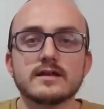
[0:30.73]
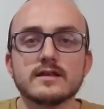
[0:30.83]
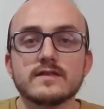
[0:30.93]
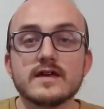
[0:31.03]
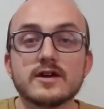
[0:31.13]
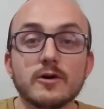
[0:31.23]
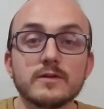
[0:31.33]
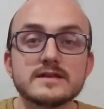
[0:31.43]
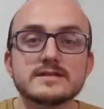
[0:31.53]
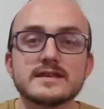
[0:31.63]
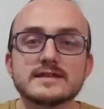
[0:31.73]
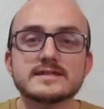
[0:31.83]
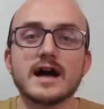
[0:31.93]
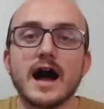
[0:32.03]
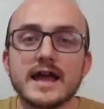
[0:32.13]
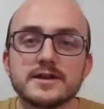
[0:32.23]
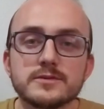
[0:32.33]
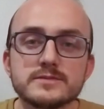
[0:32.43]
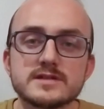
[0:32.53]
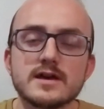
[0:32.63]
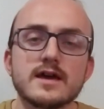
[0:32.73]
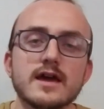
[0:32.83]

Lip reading: They call these things items,